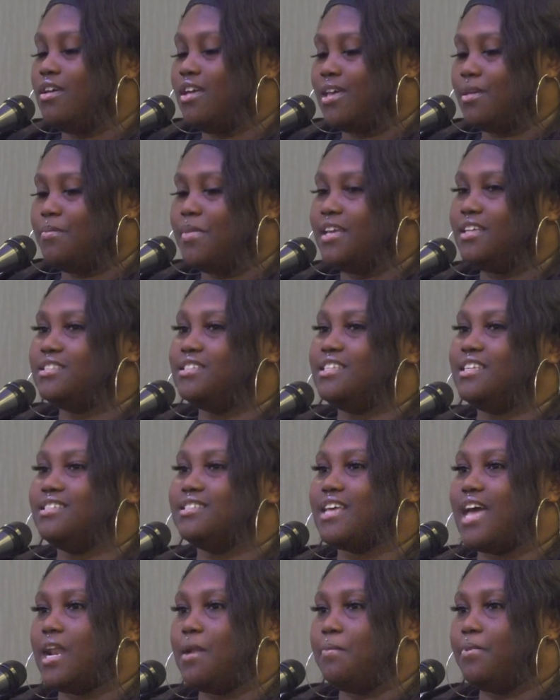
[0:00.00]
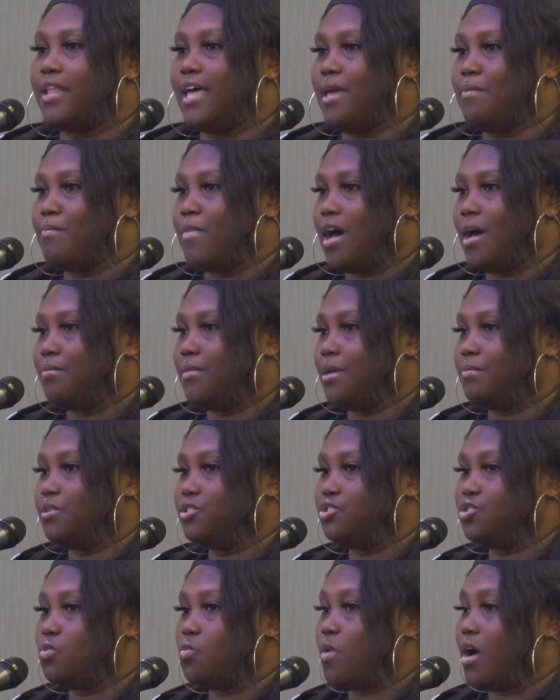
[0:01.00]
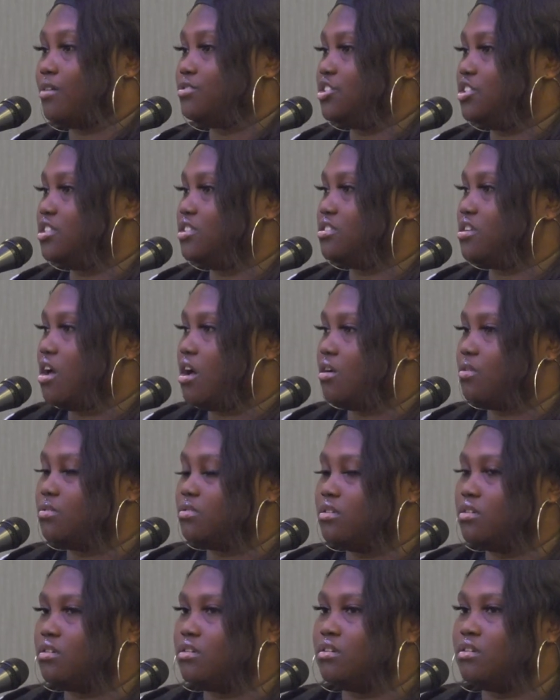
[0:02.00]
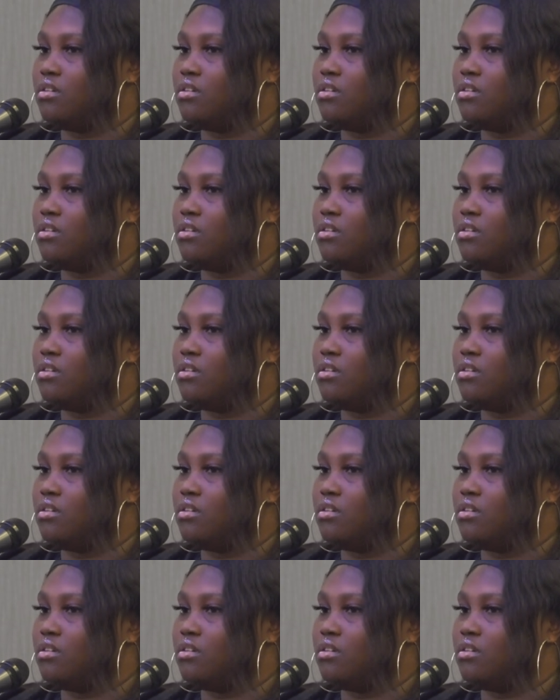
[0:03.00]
And big sis gotta play mom number two while she's gone.